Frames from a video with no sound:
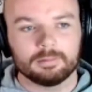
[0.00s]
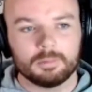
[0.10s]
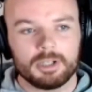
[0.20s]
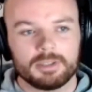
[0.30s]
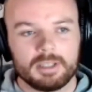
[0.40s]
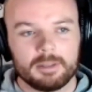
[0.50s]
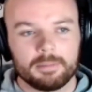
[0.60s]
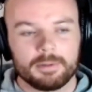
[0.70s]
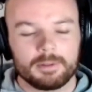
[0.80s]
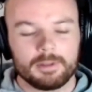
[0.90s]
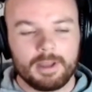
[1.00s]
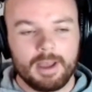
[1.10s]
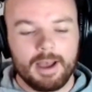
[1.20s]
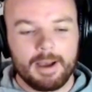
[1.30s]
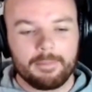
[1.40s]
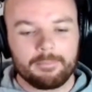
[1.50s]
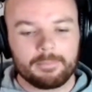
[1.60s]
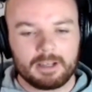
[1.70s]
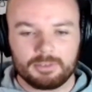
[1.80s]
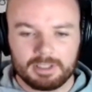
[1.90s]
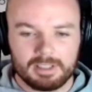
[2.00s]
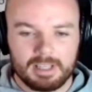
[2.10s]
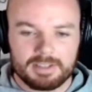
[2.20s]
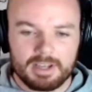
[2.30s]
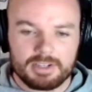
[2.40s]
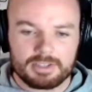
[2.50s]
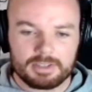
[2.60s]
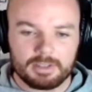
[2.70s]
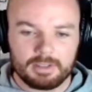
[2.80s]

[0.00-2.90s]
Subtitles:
Well, a deep like realization